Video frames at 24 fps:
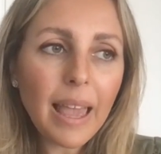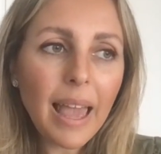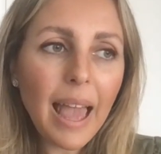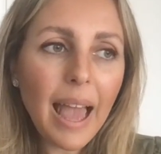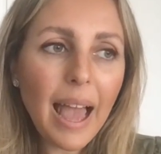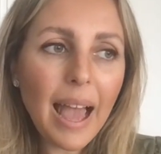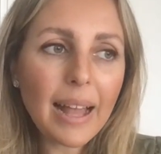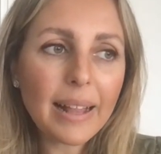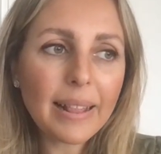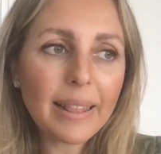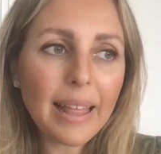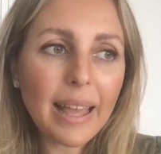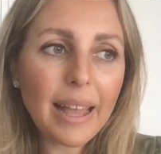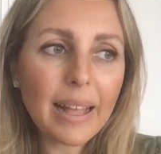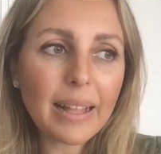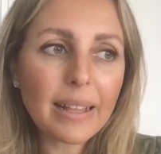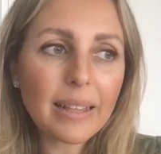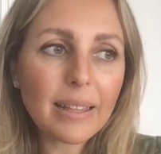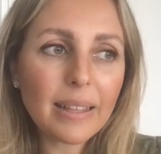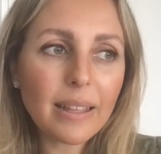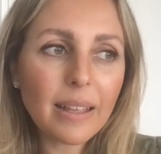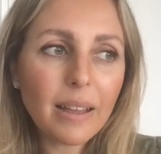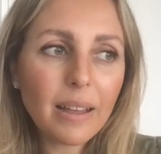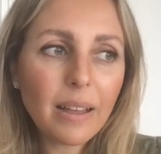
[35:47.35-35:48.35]
And
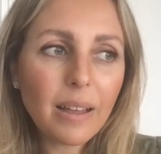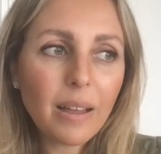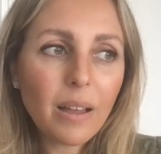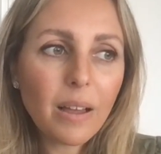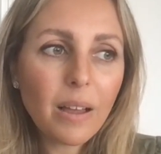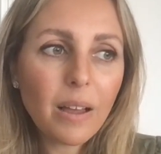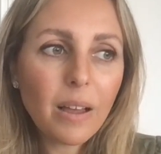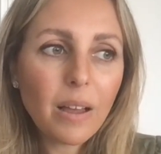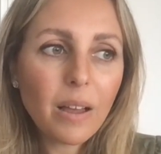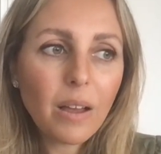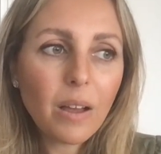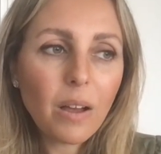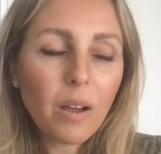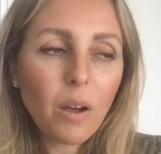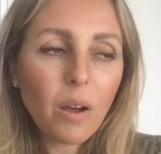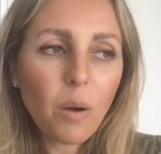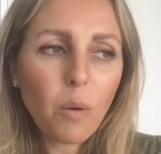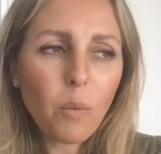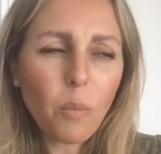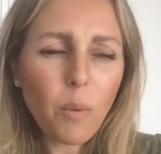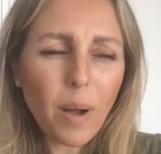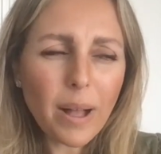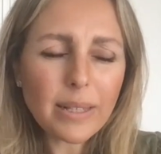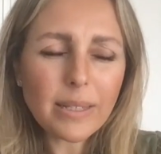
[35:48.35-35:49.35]
then
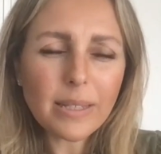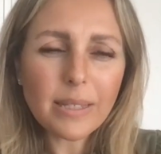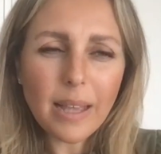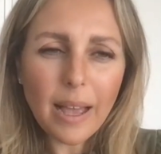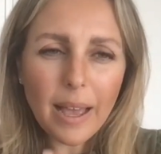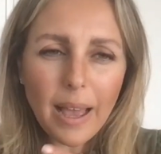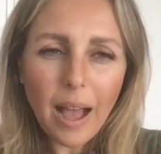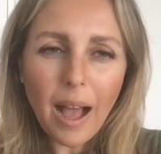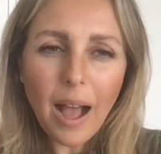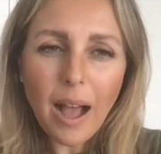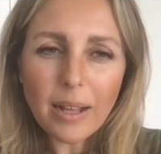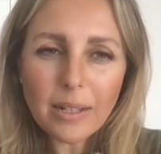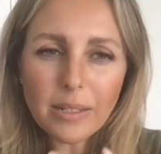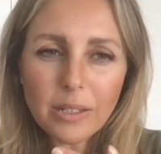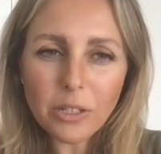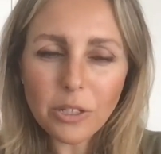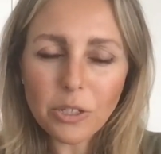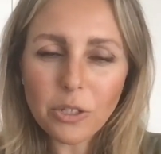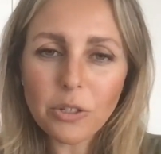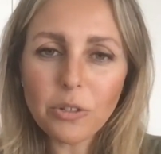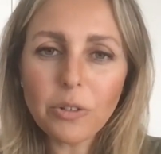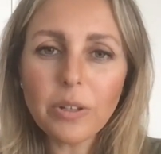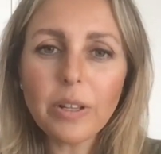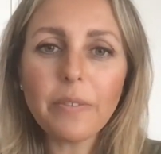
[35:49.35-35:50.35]
once I
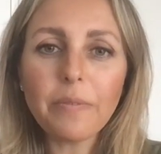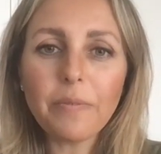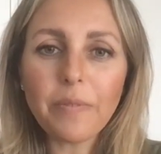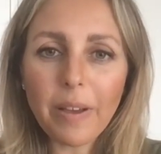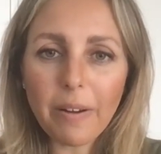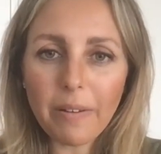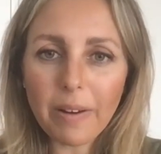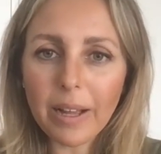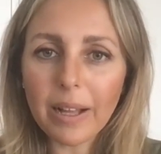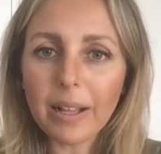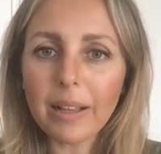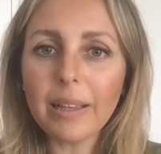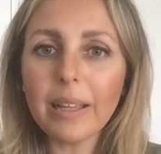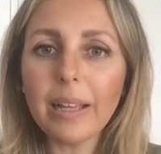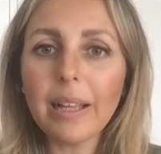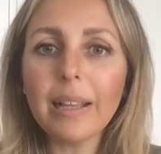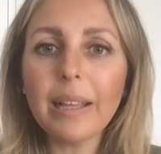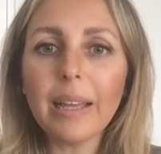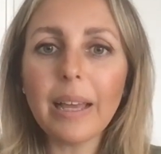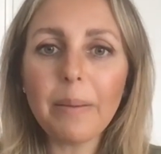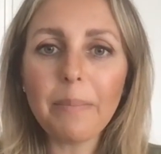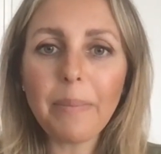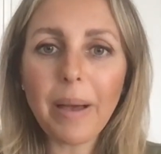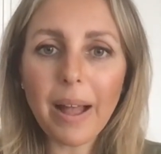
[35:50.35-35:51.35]
understood it very
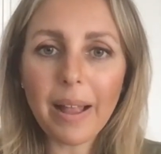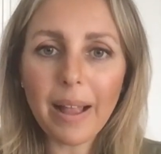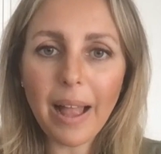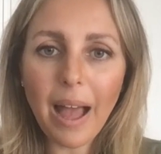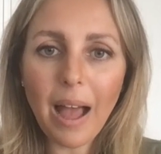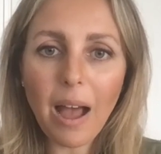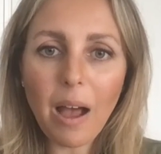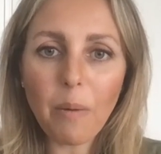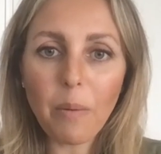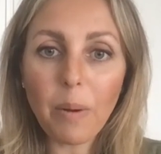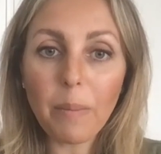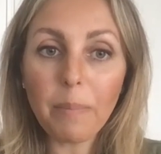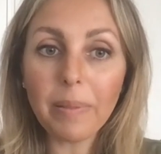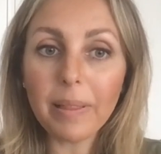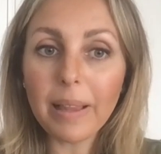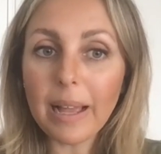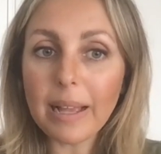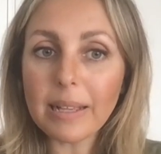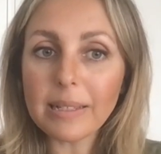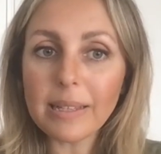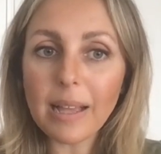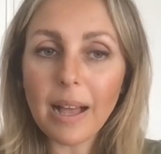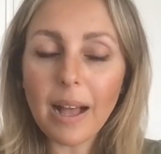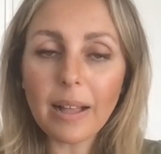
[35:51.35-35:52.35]
clearly about how it
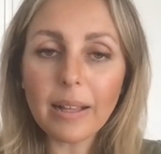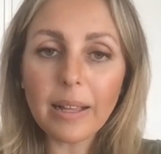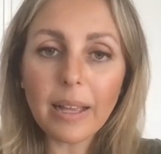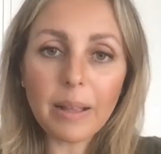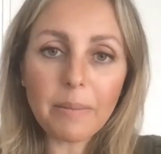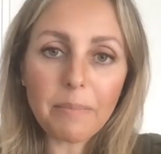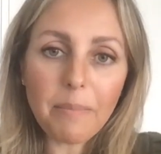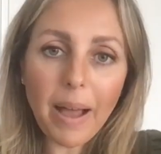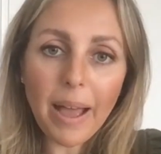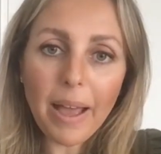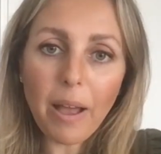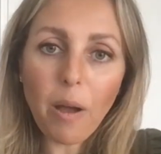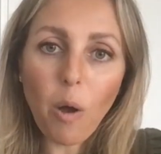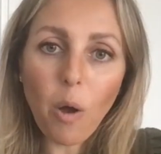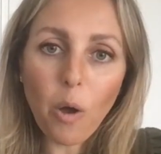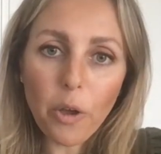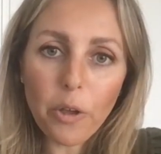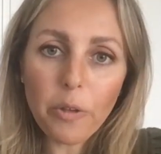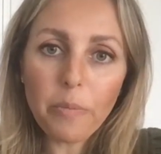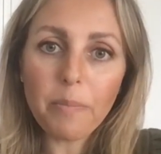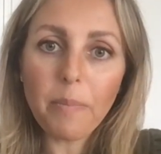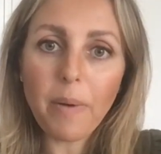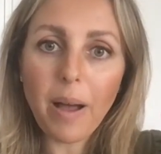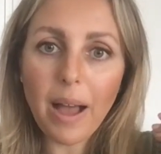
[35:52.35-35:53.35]
plays out in my
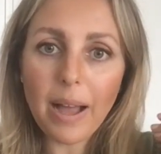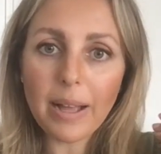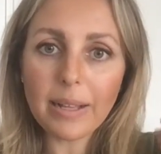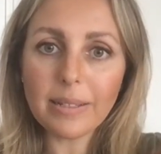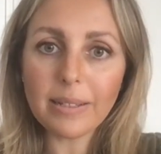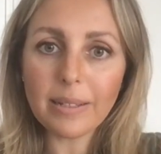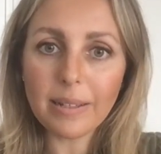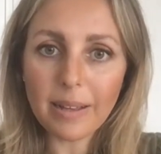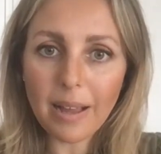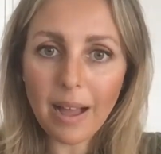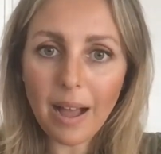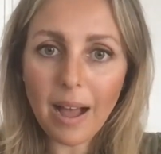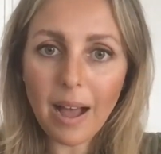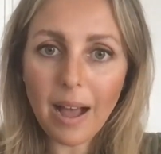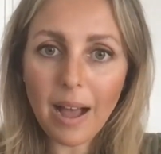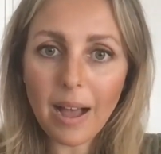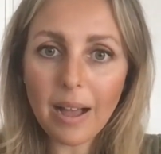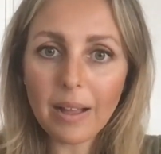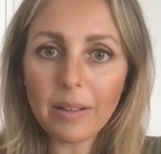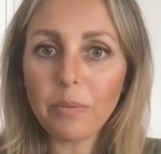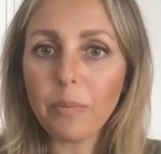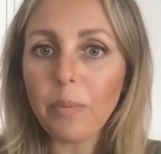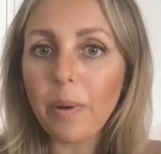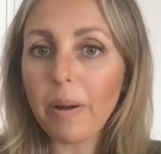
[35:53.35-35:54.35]
own mind and
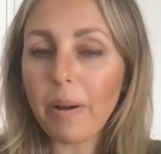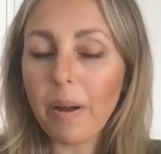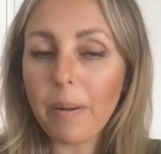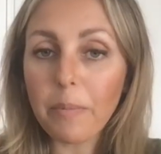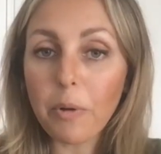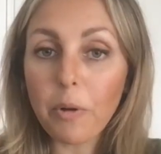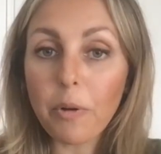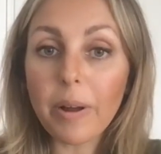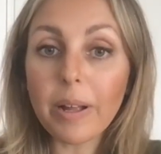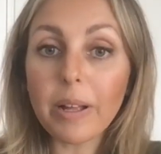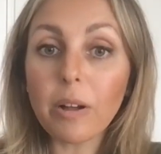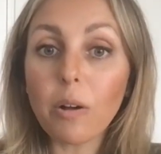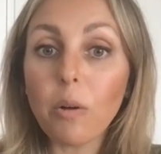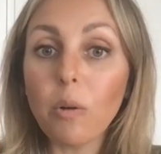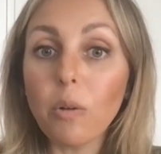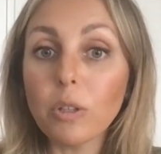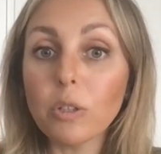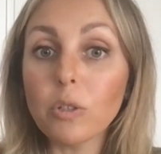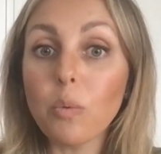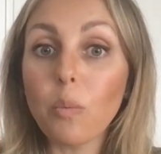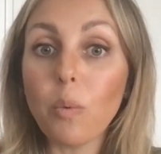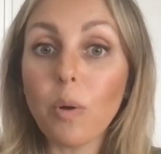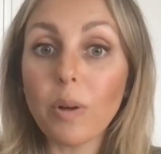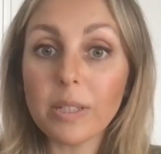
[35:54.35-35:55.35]
heart, where I'm critical
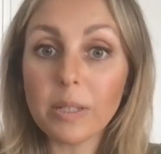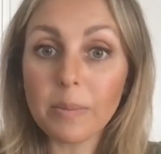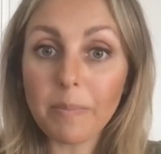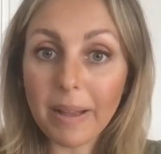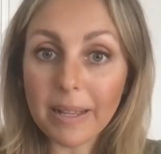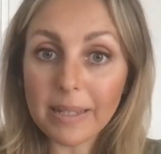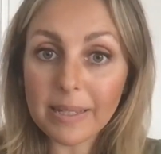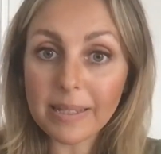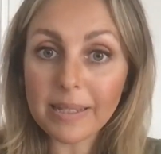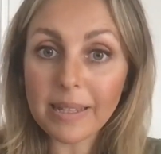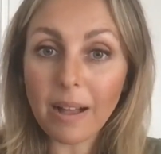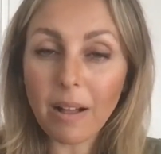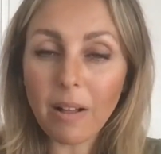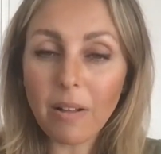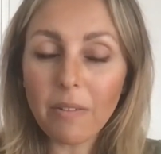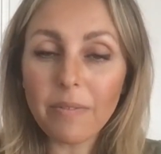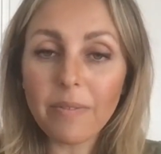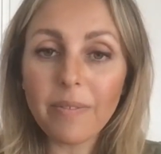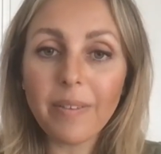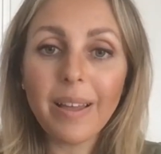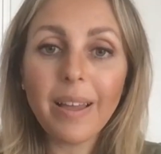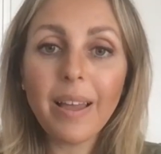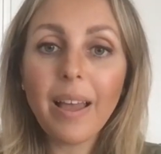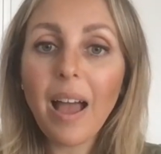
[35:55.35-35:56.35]
towards
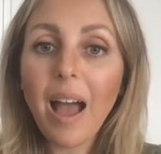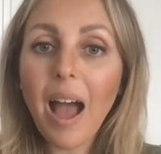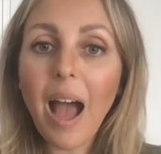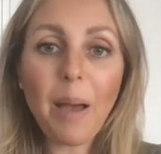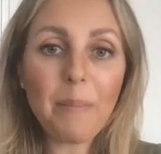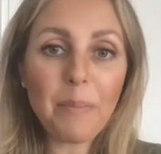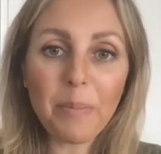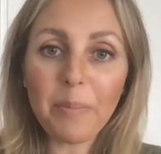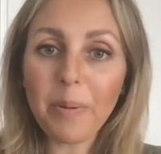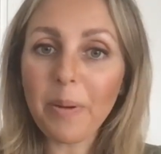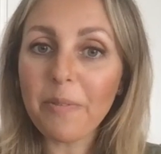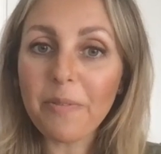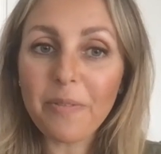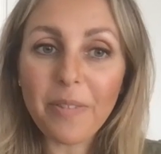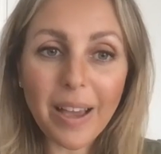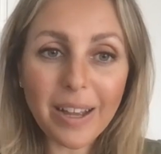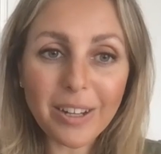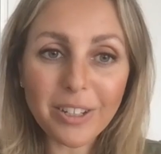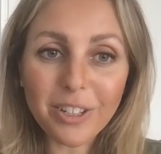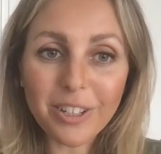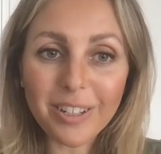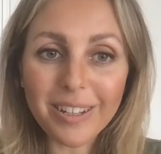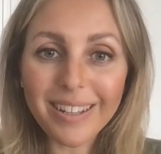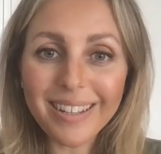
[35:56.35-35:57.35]
myself, I'm a
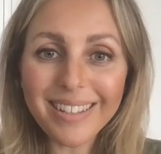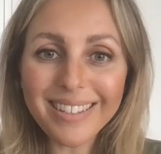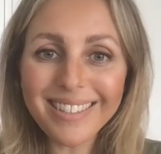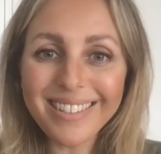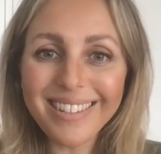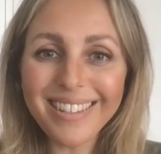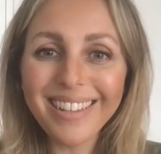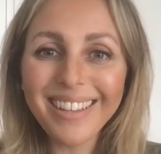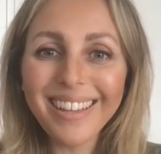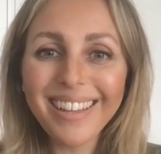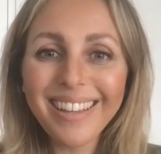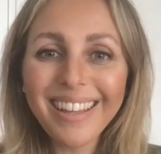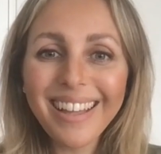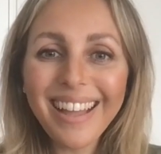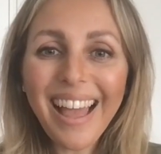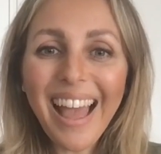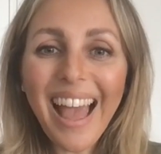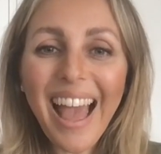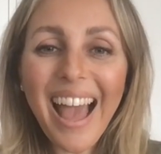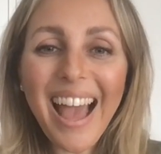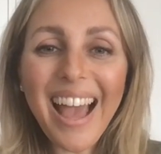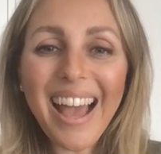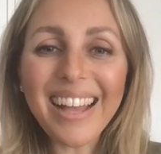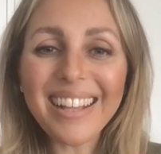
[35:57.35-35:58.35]
perfectionist,
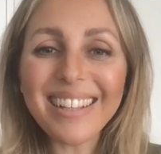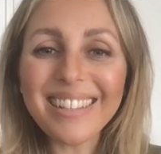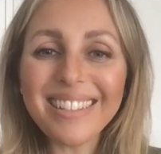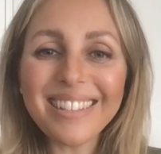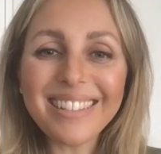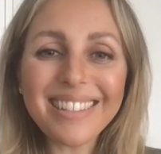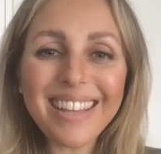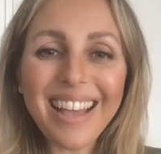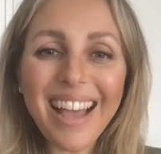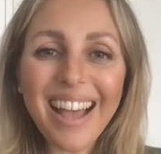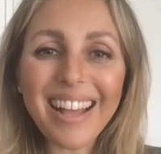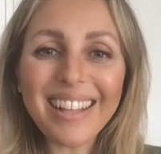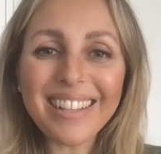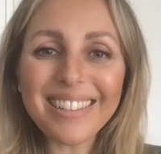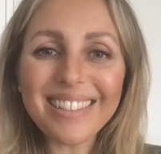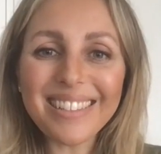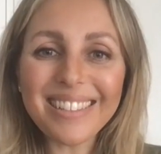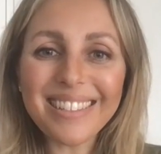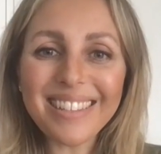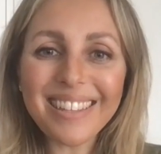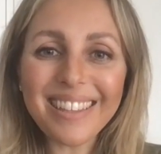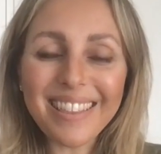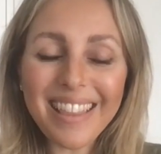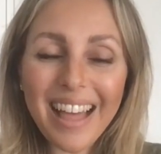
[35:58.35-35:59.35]
and
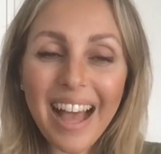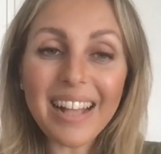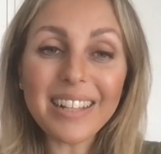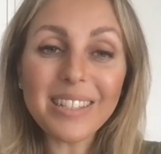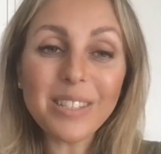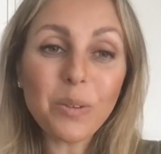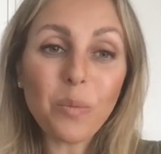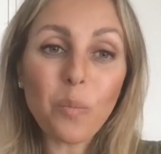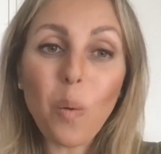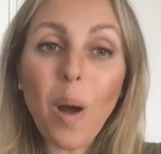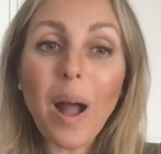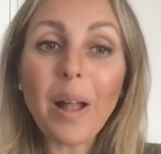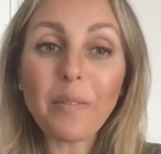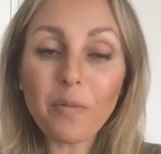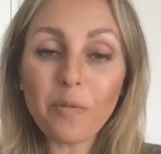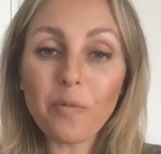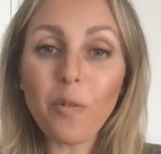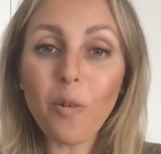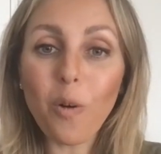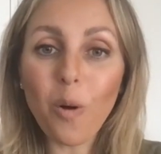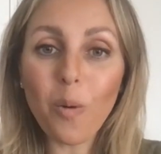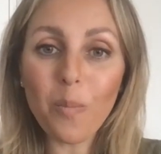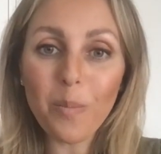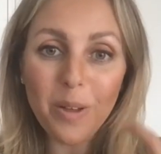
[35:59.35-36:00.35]
that's one
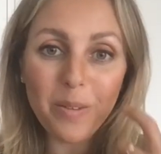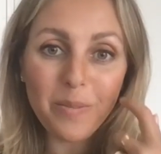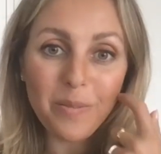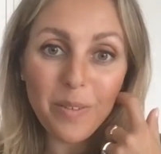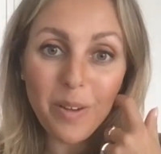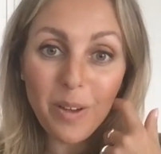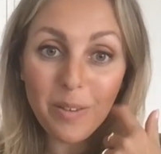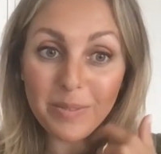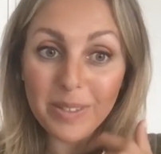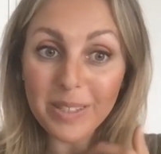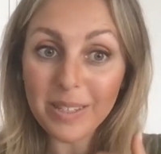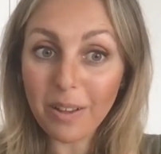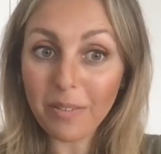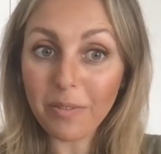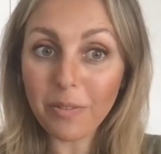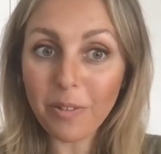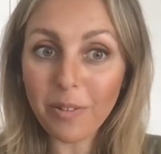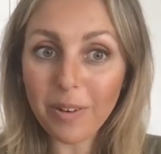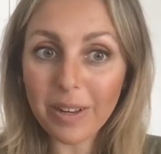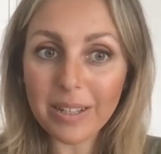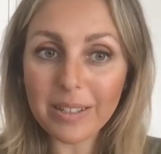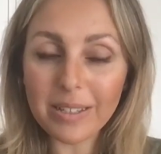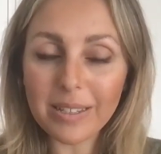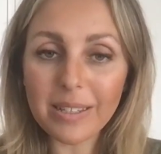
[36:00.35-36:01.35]
form of
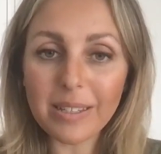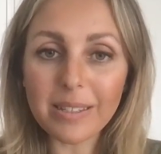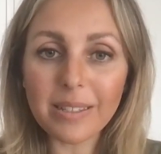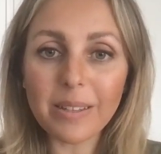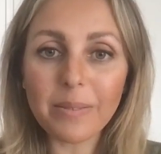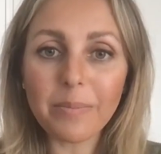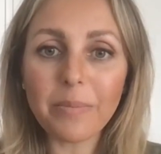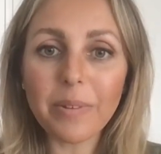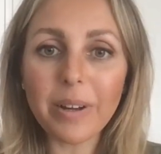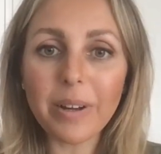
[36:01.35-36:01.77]
self-criticism,